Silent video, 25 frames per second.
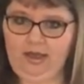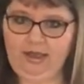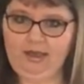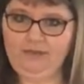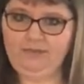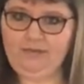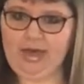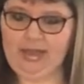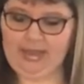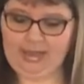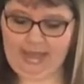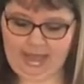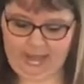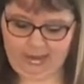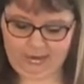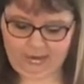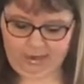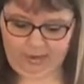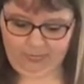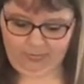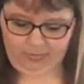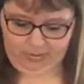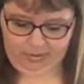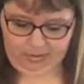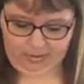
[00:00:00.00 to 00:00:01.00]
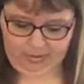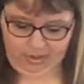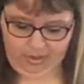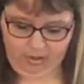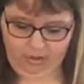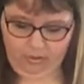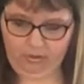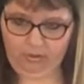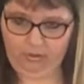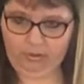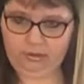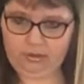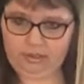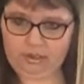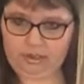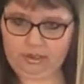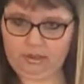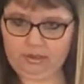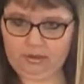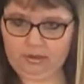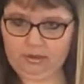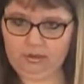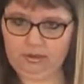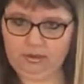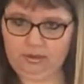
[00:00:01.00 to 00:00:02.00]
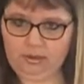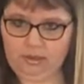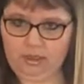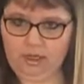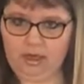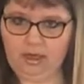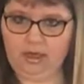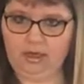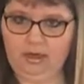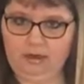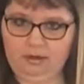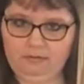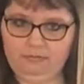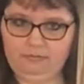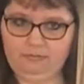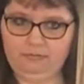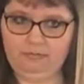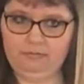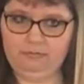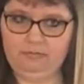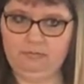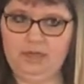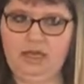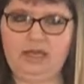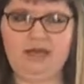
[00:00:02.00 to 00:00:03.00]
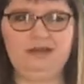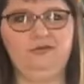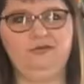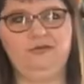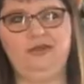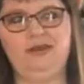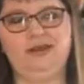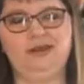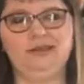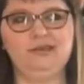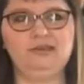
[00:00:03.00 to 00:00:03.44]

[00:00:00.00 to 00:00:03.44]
My last episode, I don't think I